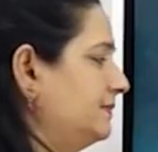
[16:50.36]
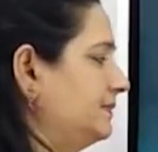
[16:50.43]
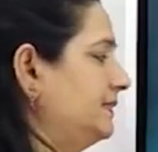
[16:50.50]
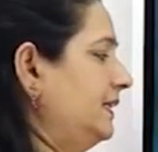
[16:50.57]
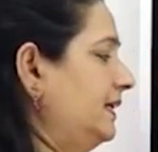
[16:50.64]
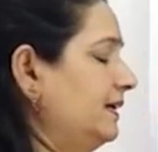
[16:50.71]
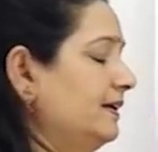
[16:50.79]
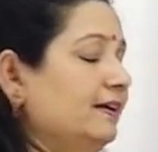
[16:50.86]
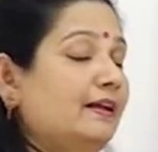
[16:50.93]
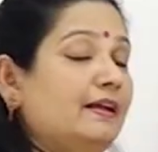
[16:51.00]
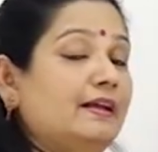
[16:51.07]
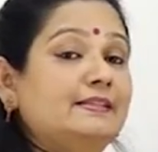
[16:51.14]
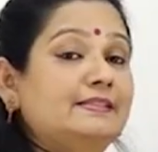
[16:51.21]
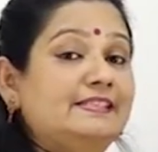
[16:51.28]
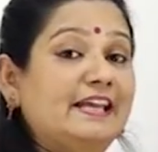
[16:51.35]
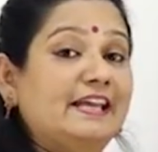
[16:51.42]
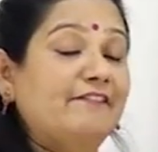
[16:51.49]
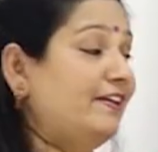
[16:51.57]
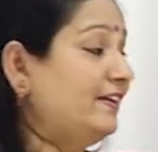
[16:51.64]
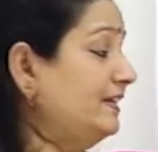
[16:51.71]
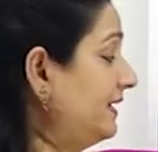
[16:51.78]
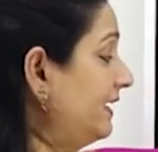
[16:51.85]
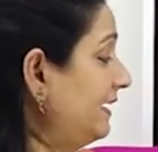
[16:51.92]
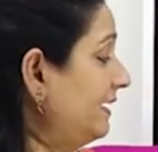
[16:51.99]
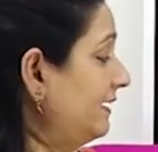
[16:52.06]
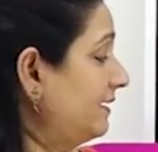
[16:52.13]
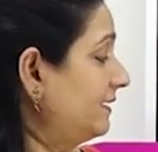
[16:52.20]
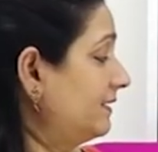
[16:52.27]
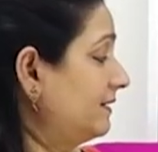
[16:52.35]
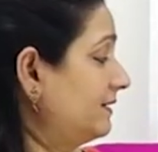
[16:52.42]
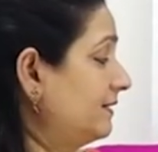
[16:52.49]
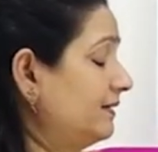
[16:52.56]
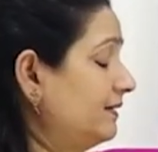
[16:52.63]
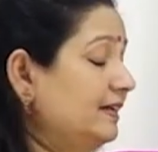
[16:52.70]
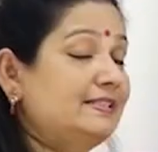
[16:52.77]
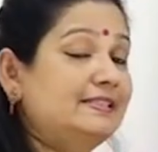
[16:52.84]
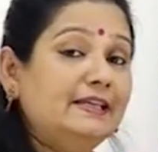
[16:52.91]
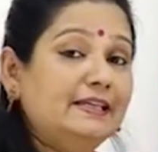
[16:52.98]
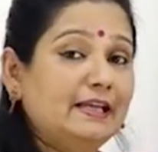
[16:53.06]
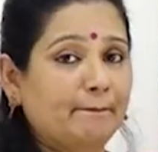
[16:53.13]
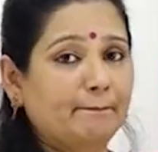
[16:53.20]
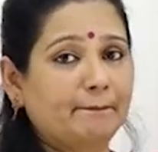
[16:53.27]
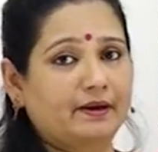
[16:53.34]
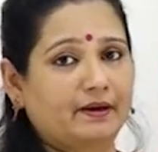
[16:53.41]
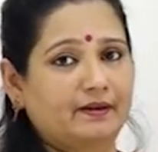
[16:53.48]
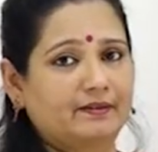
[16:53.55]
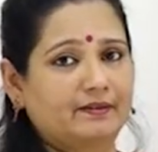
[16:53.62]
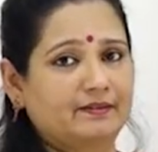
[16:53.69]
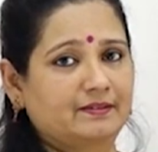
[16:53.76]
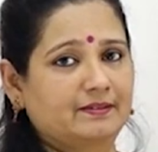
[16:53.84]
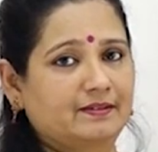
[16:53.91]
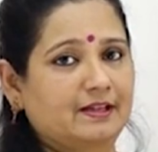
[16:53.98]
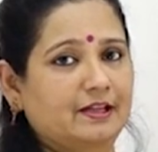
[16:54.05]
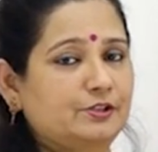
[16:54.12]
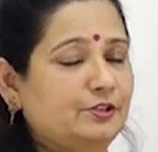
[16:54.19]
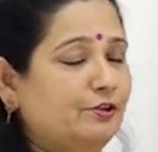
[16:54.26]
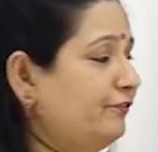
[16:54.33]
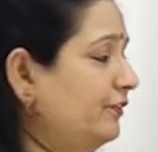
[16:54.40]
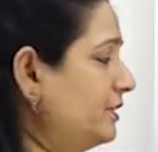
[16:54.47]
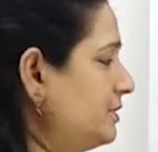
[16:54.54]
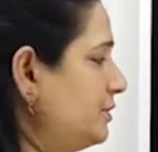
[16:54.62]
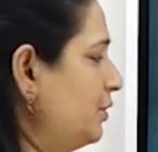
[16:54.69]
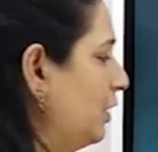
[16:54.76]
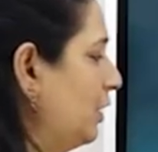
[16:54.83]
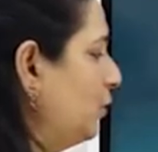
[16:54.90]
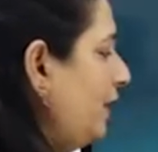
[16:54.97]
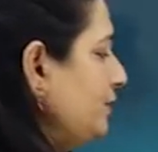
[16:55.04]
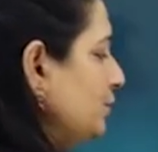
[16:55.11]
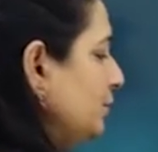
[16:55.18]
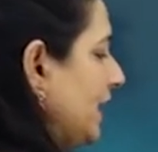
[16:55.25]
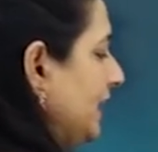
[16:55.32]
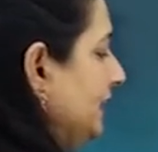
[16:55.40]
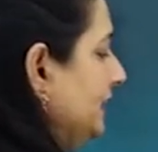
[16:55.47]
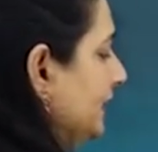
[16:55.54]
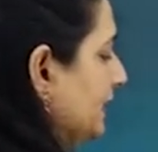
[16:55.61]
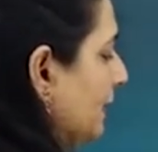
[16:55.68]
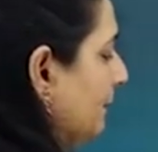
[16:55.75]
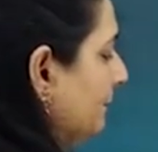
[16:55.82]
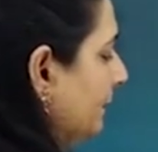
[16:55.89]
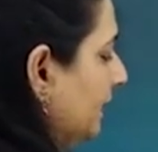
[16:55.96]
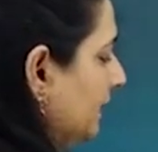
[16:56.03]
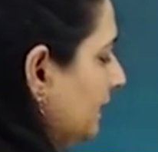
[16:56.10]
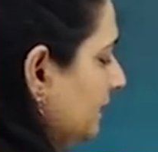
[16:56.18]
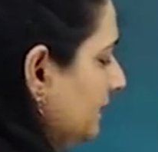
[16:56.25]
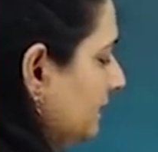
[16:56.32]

See, 70 is the number. So first you are going to write the number.